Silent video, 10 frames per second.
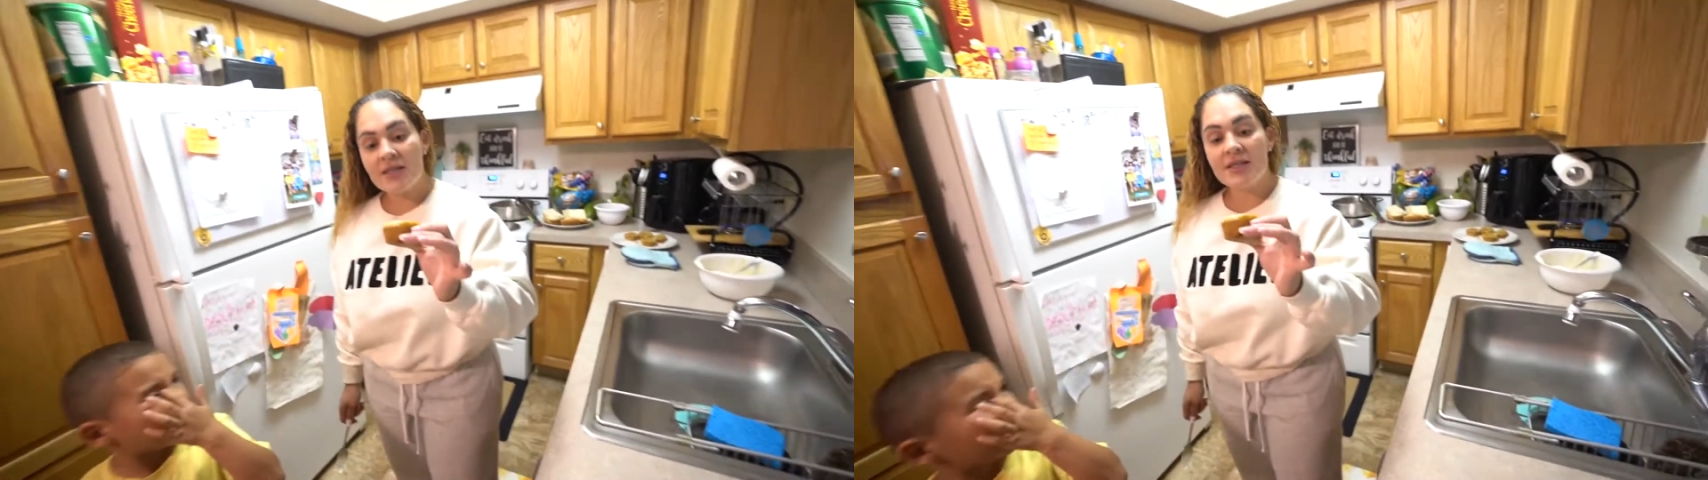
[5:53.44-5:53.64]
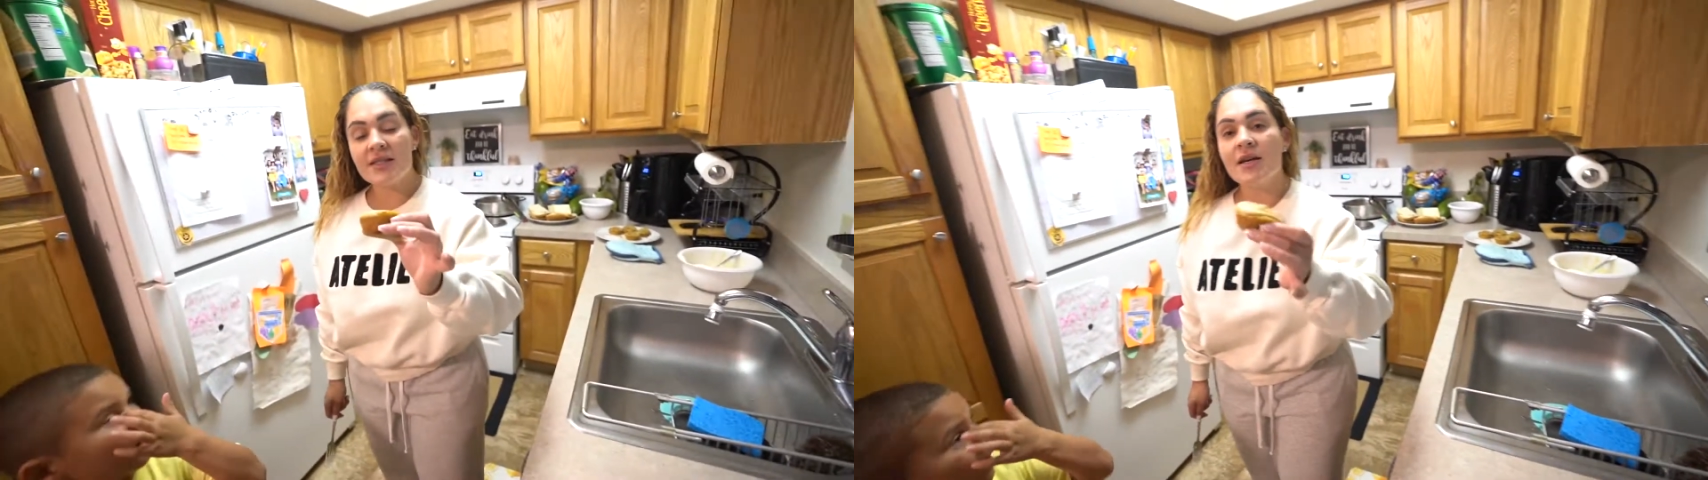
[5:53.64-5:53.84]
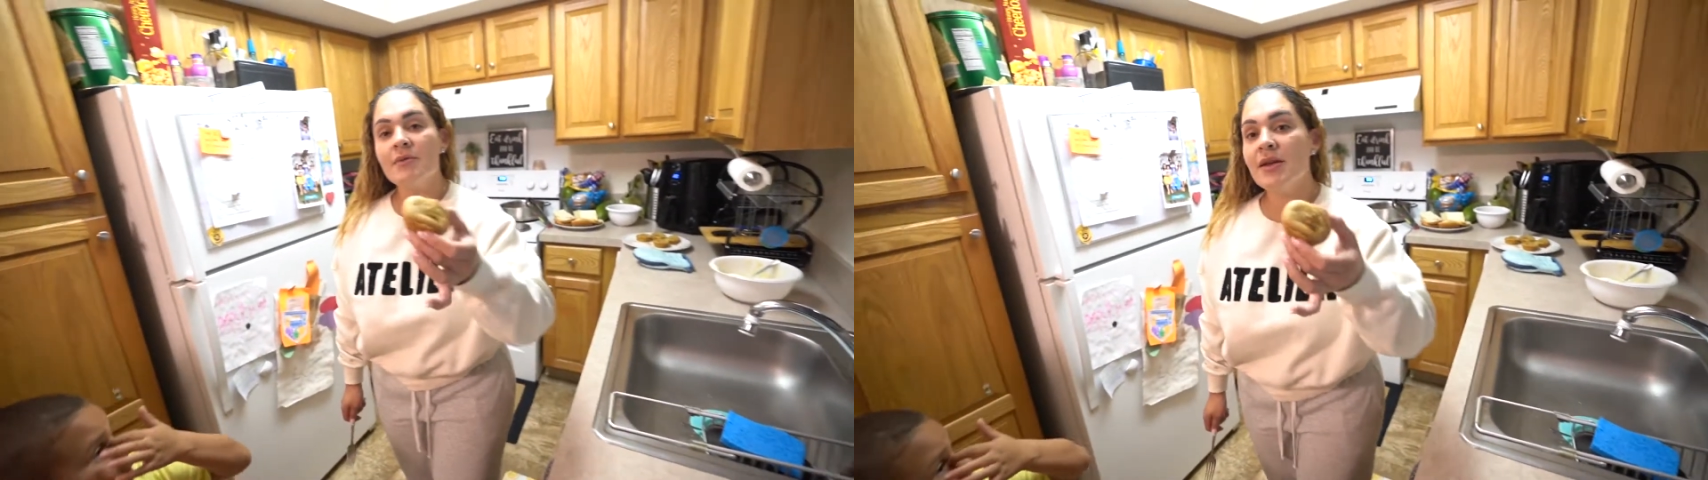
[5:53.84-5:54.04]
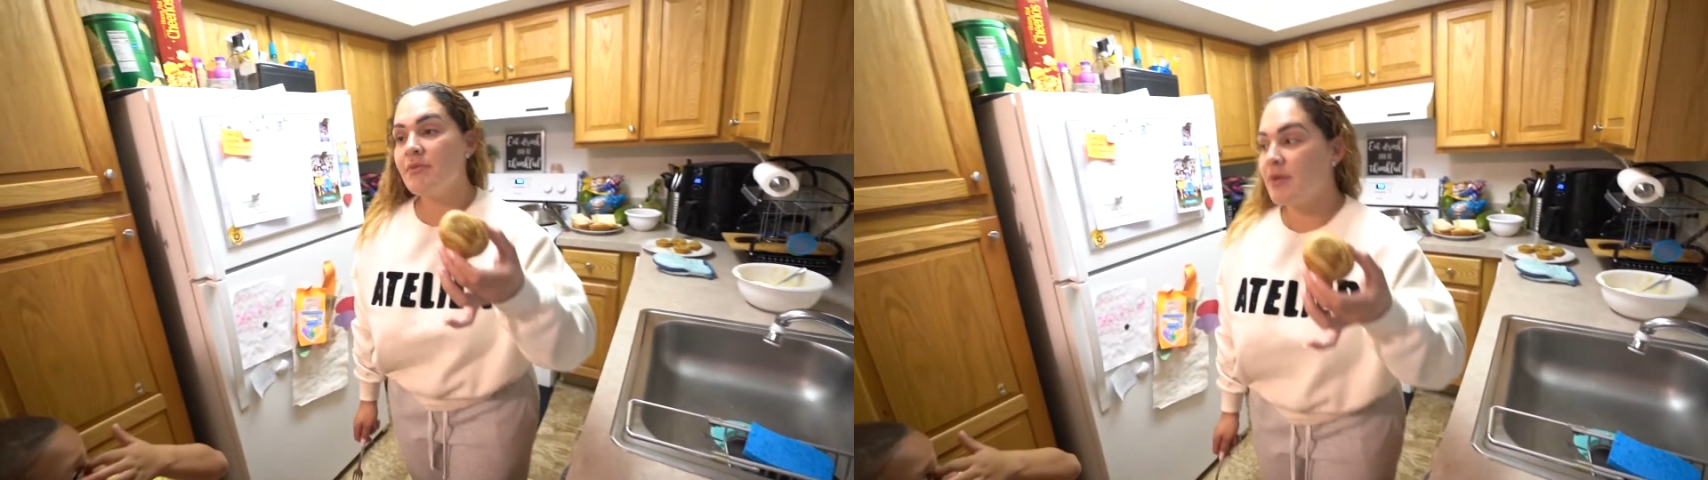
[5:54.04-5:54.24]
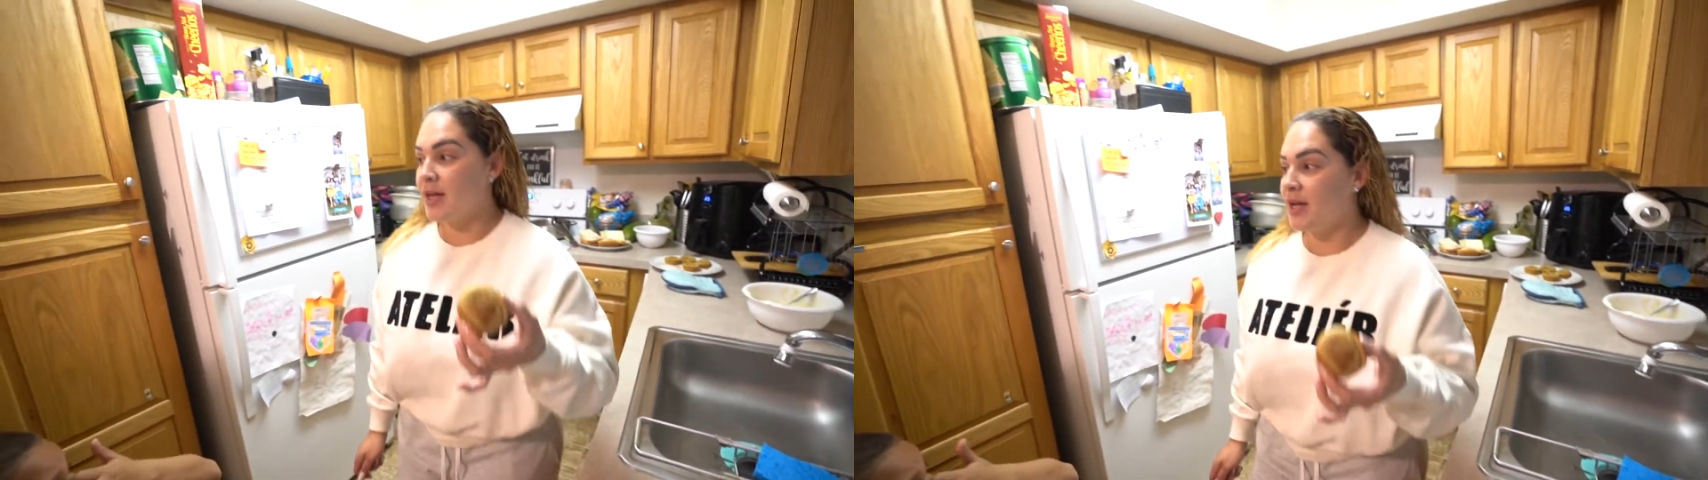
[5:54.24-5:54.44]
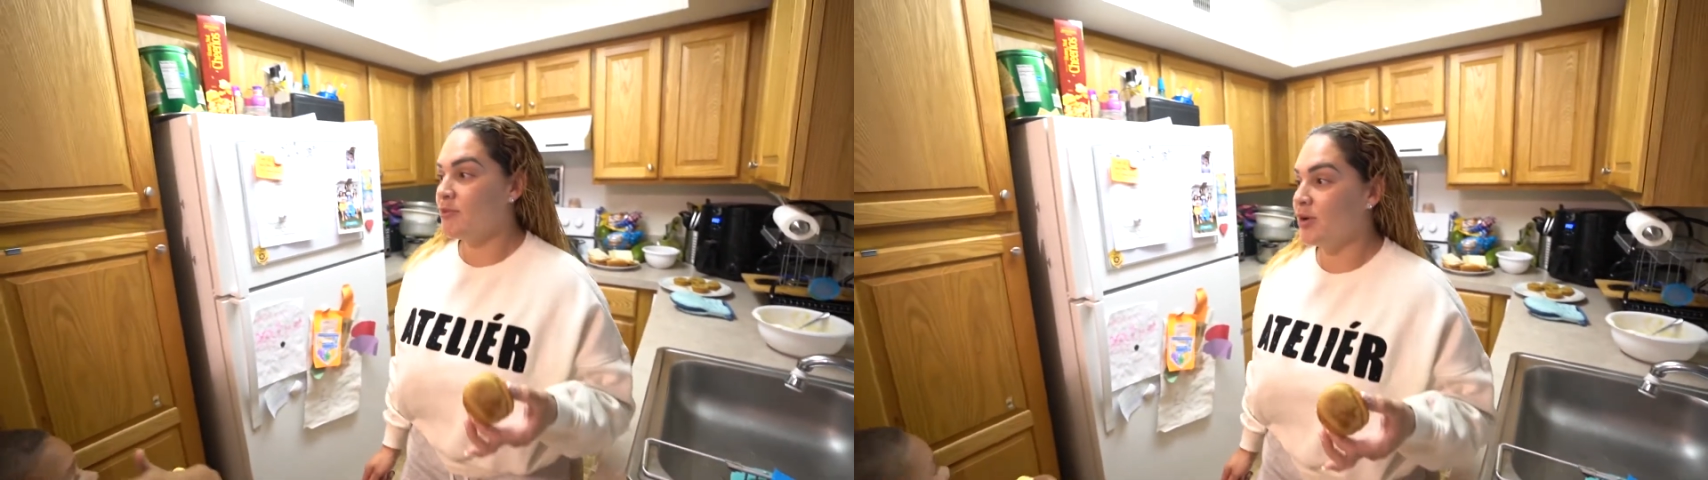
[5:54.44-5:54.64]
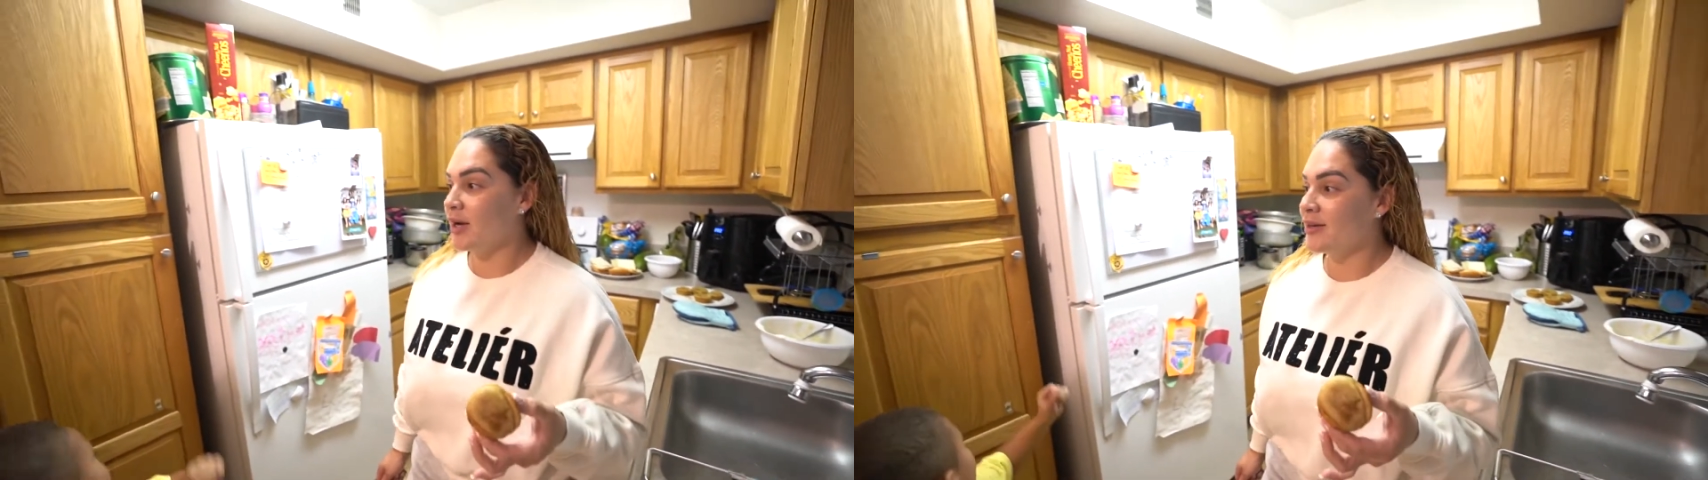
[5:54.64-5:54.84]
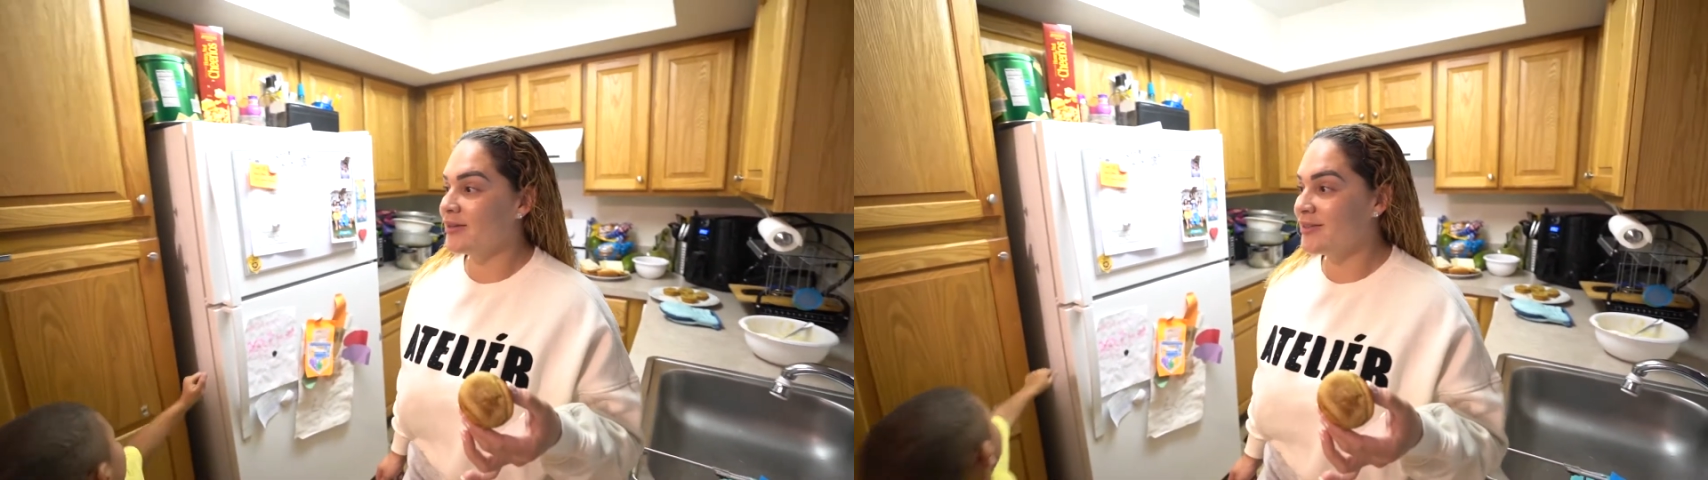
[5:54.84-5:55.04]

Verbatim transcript: a cinnamon banana bread.